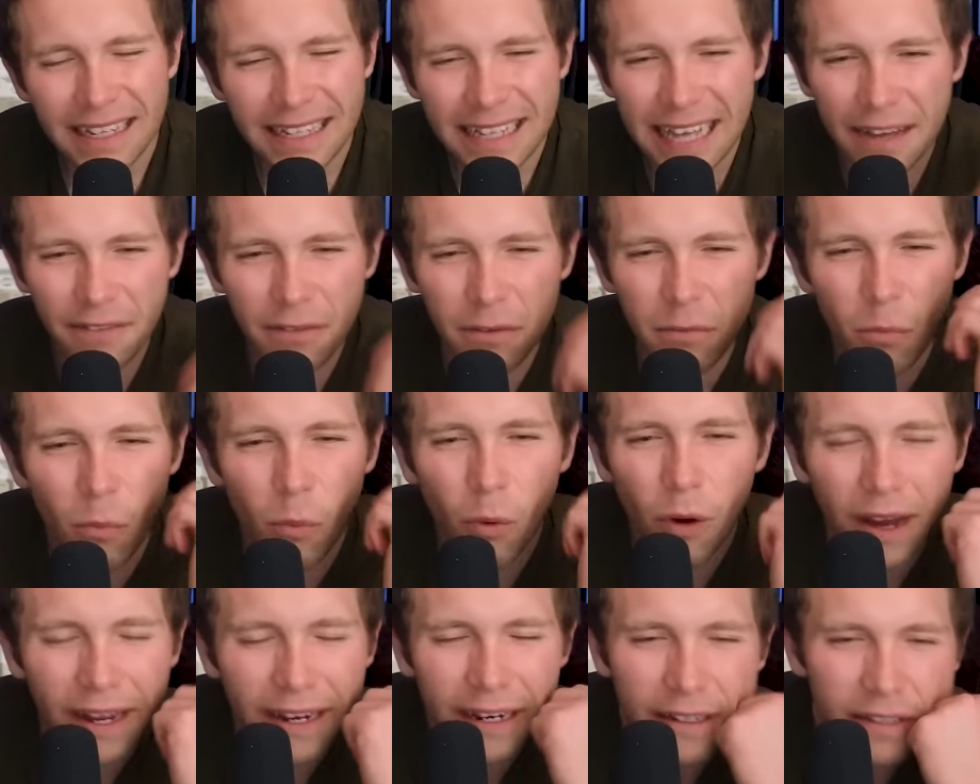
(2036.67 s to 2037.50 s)
Kevin,
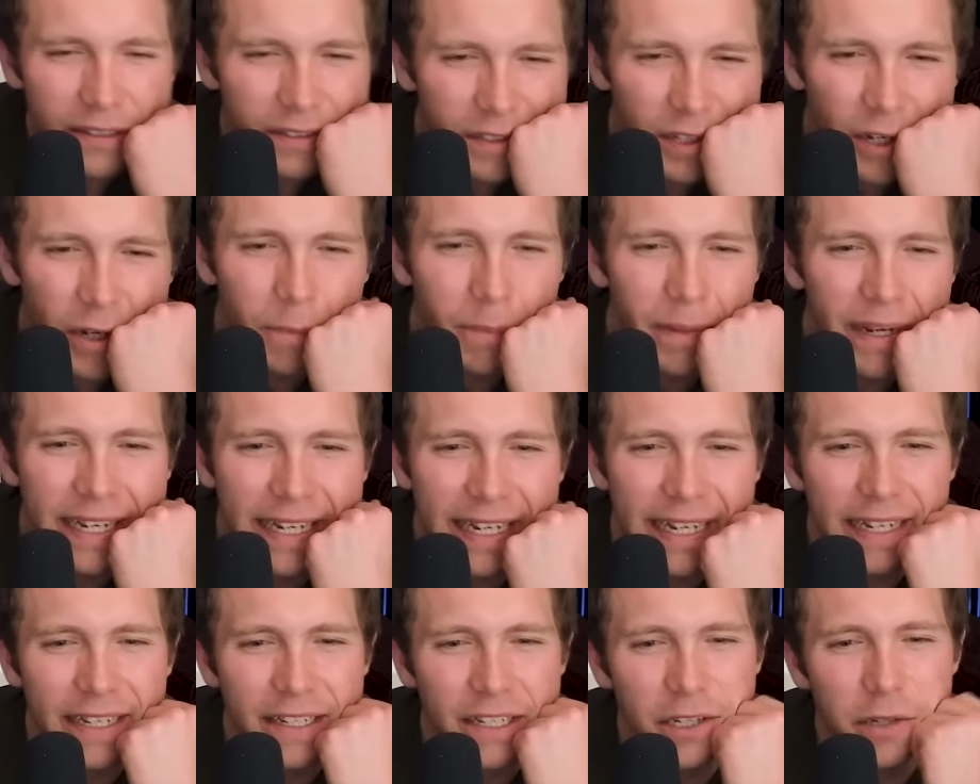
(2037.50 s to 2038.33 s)
why do so
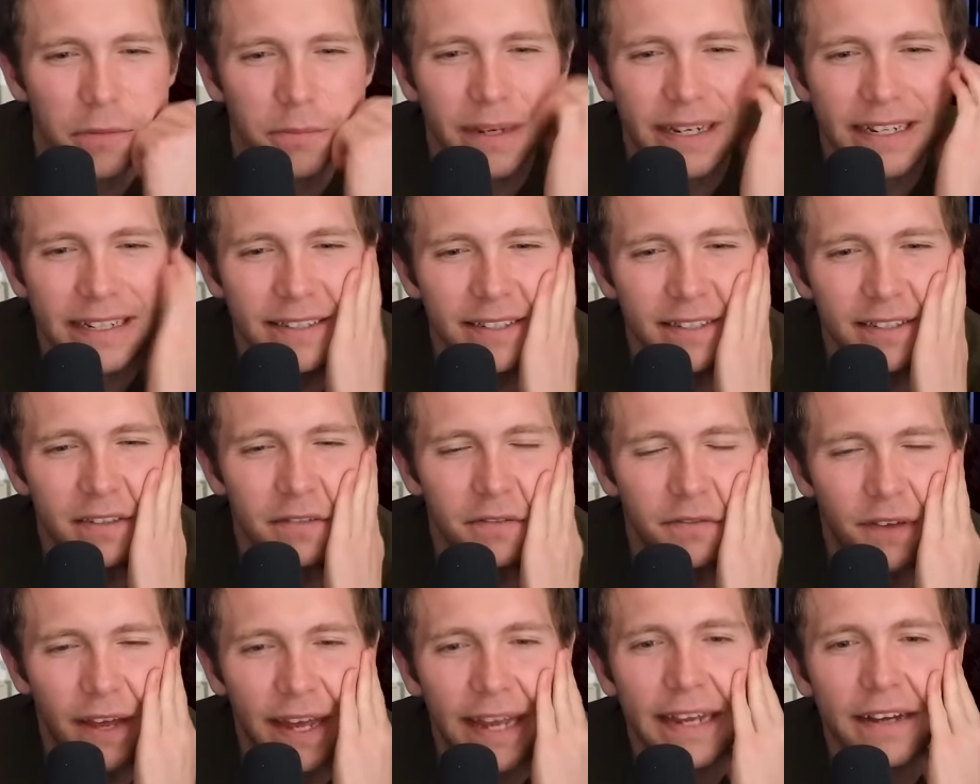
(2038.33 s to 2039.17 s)
many incubators
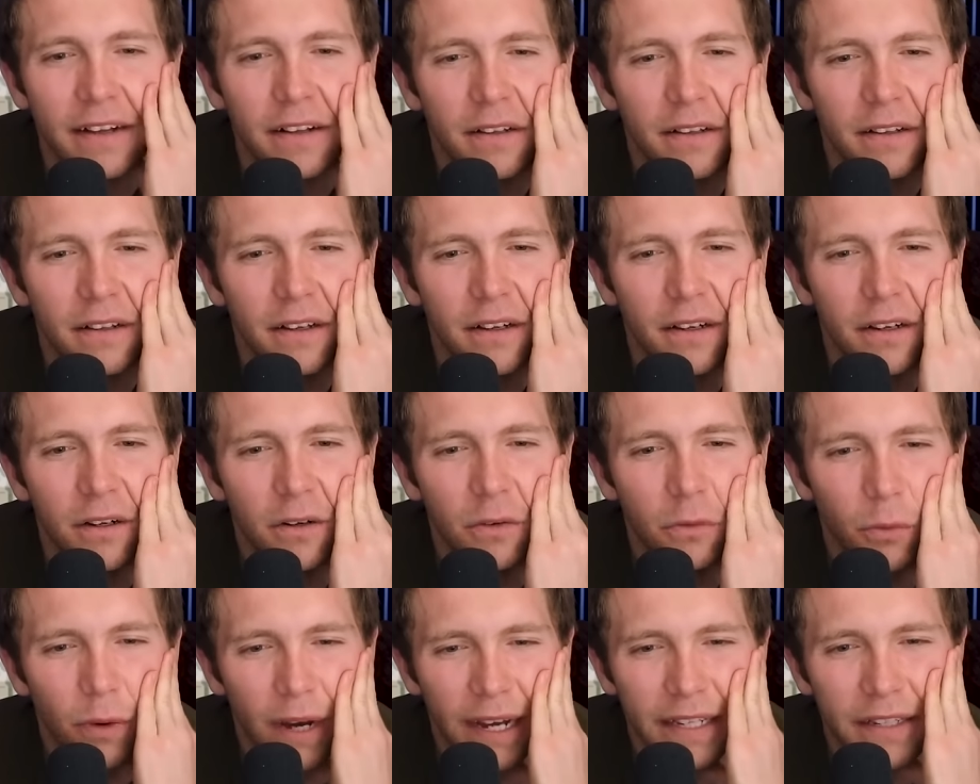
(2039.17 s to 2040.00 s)
fail
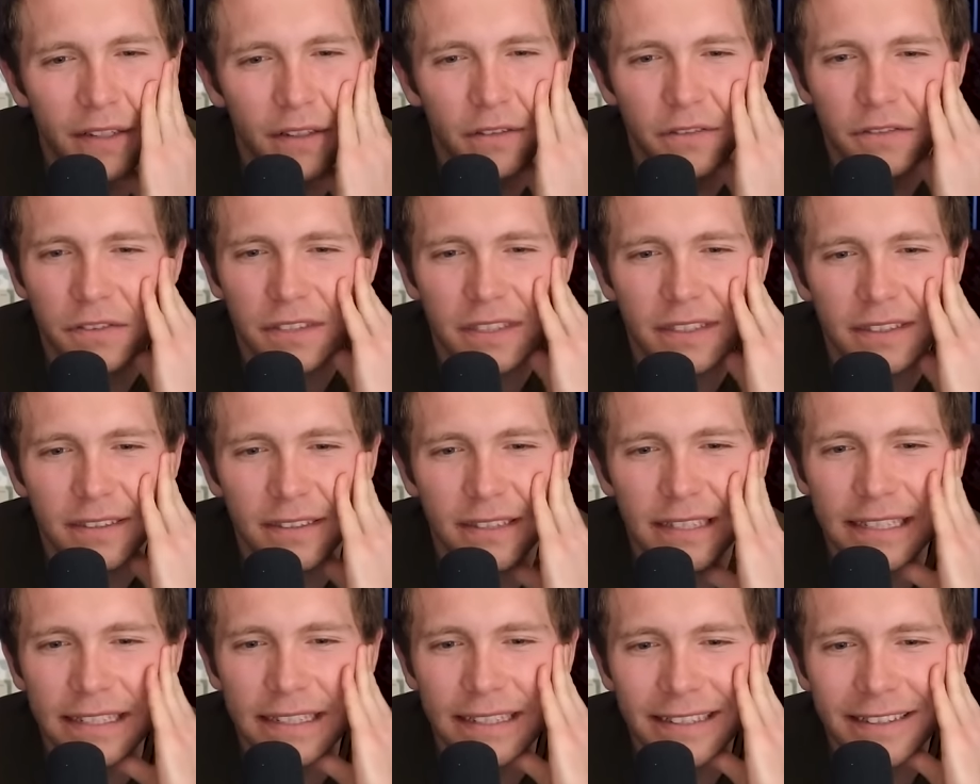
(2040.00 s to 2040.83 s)
where you've
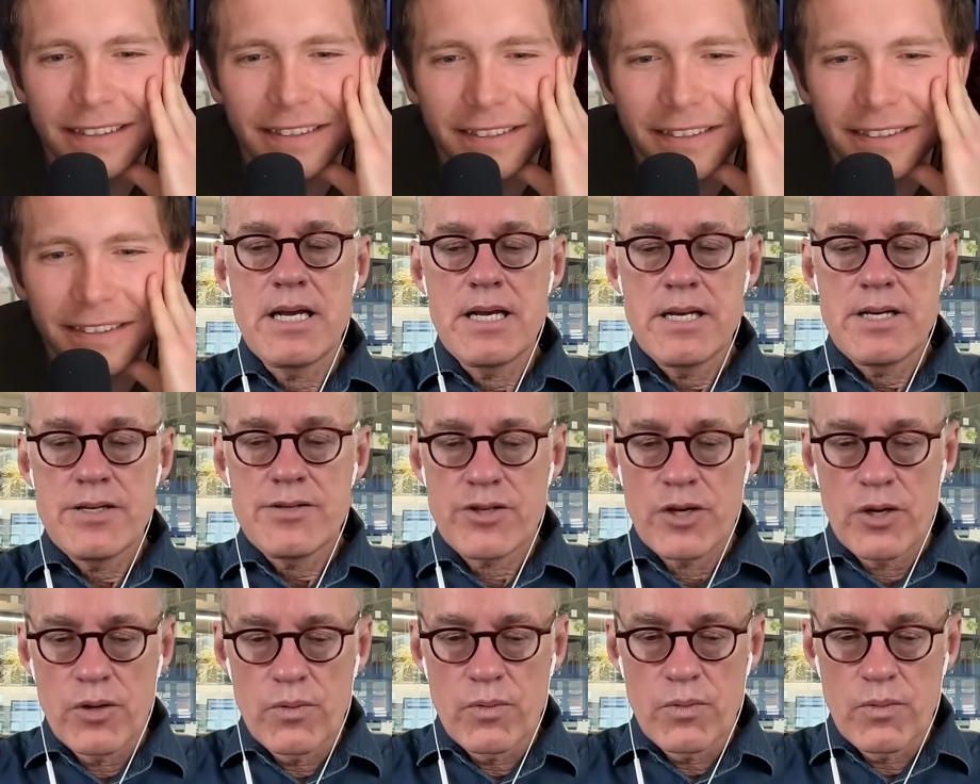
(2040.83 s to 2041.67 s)
succeeded?
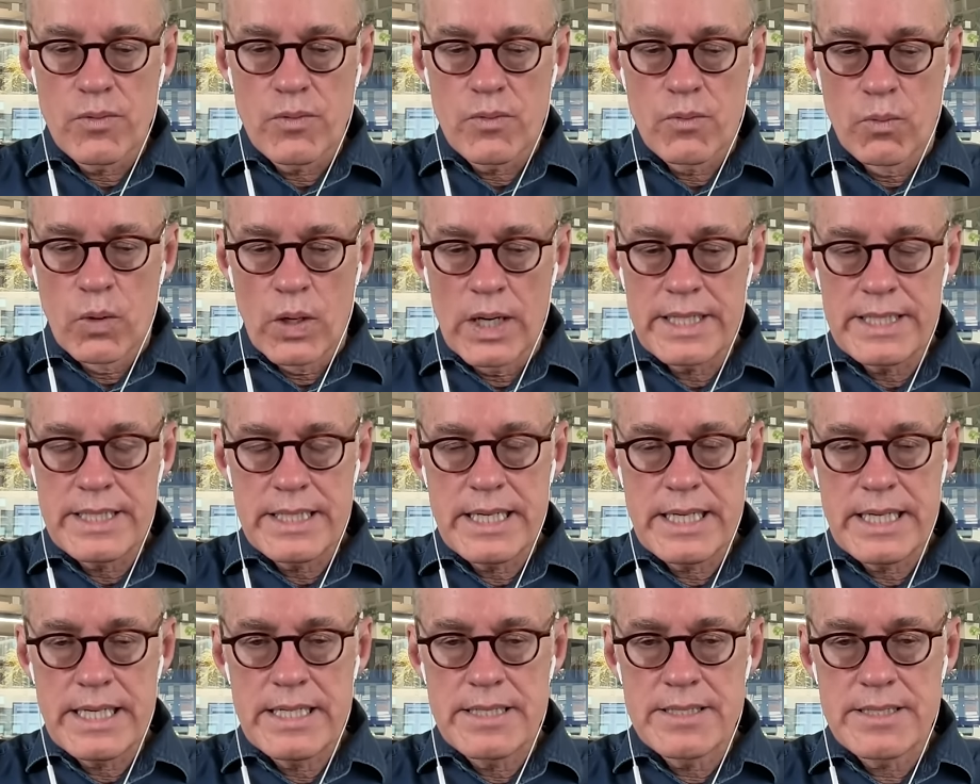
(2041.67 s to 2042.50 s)
So, one,
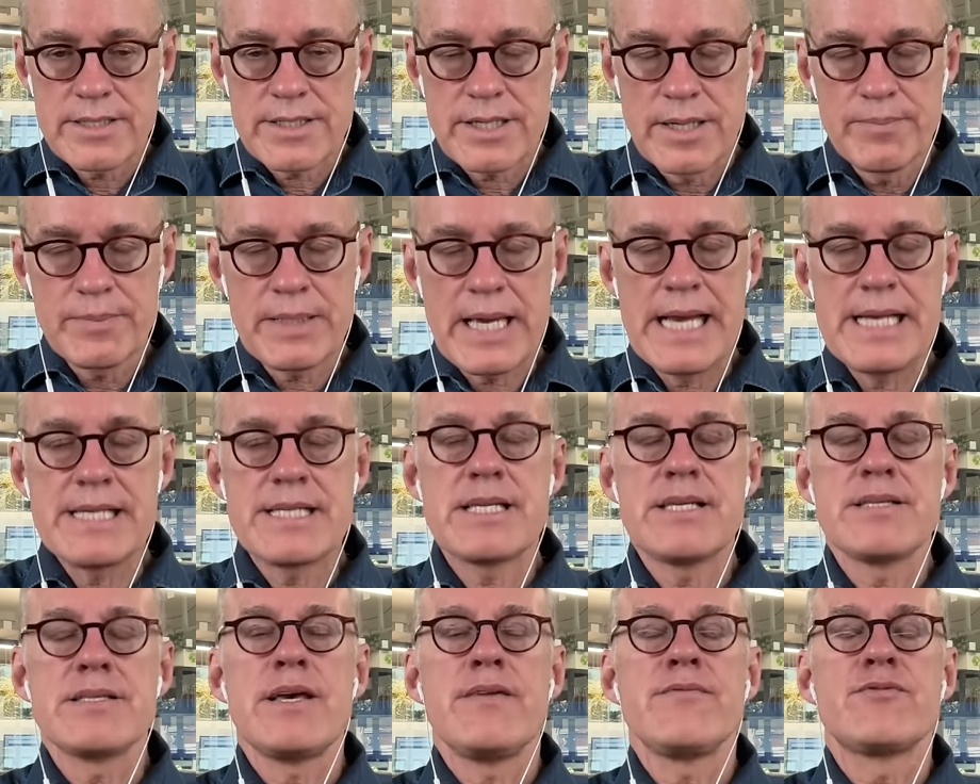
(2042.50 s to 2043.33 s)
in some
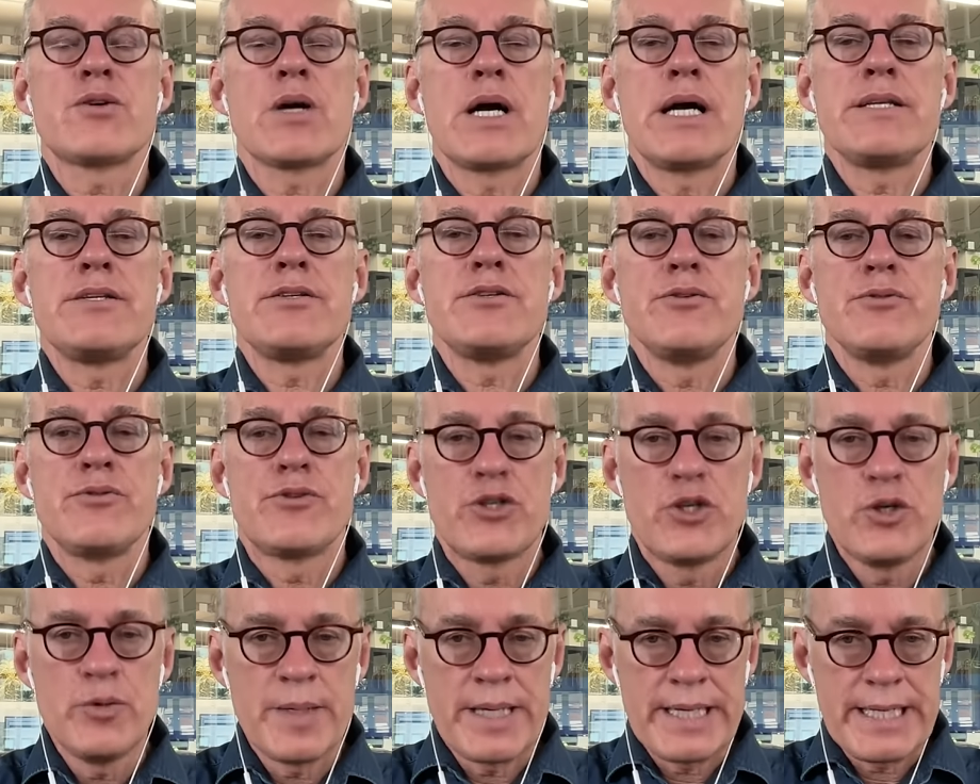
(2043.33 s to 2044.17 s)
cases, they've tried to do
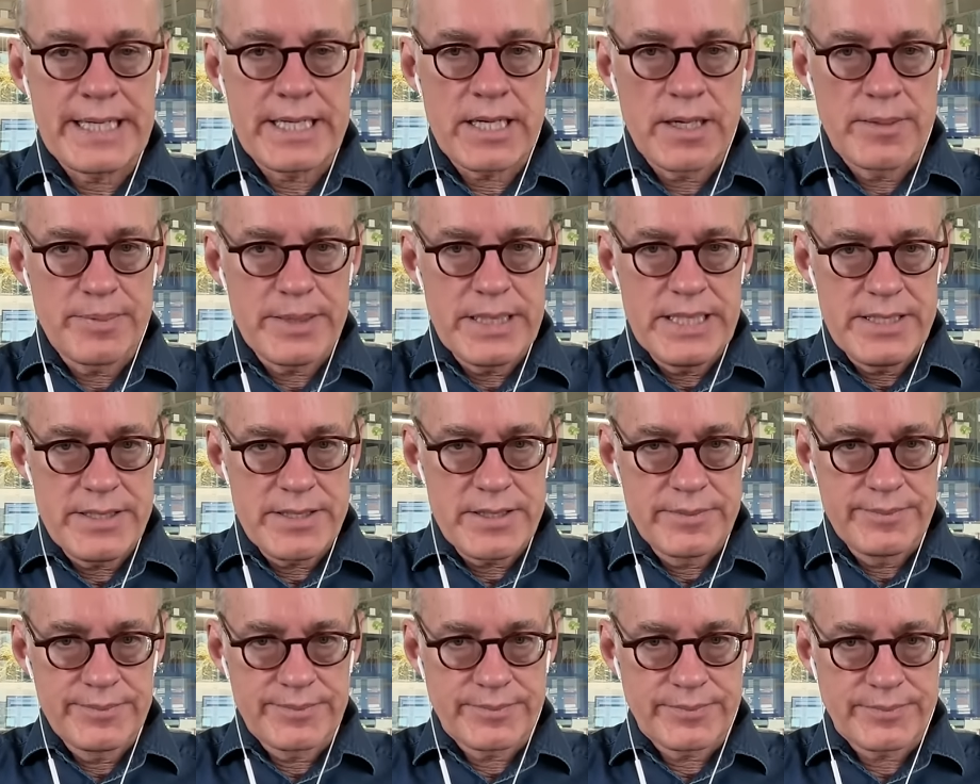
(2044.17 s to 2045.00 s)
too many
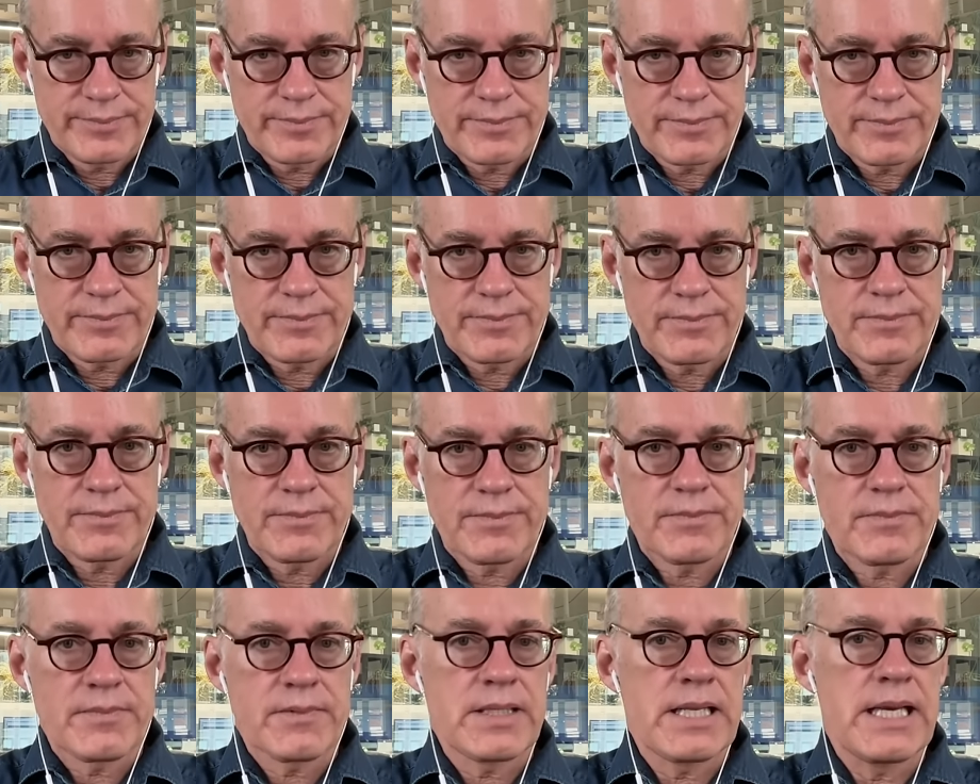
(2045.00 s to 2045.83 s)
companies
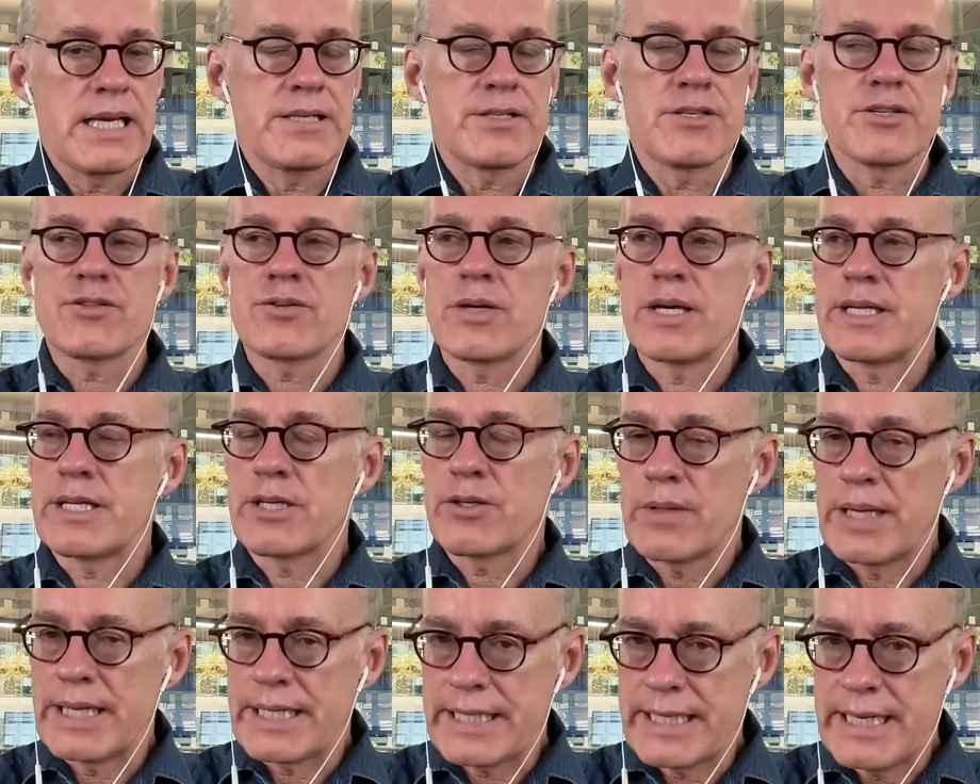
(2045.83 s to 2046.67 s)
and just tried to
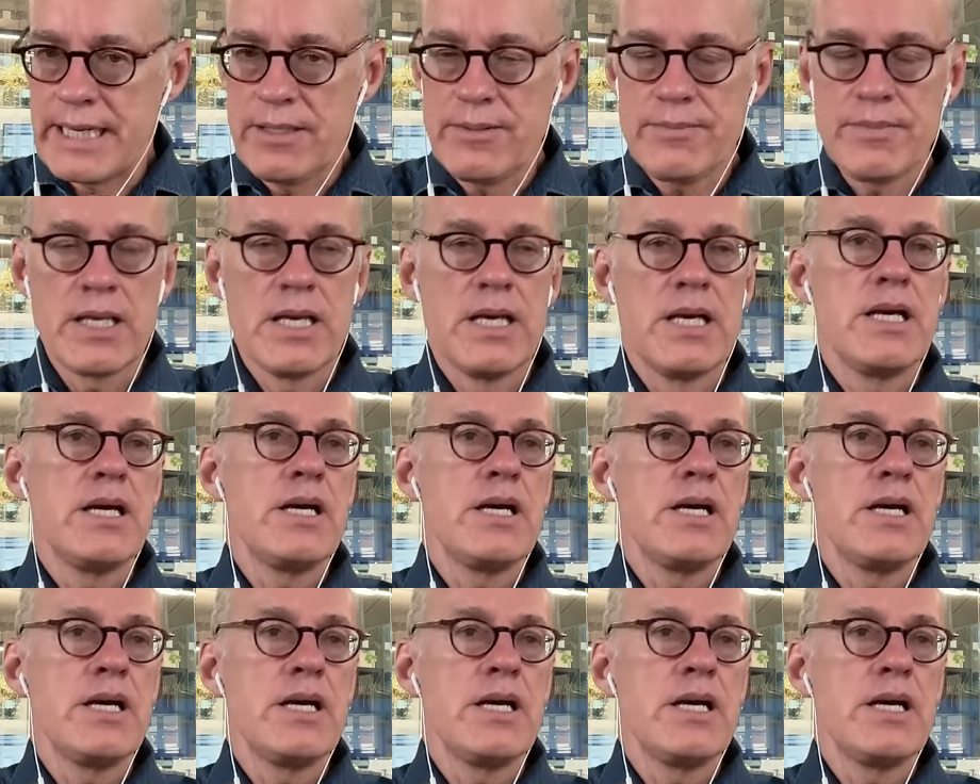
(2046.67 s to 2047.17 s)
crank it out.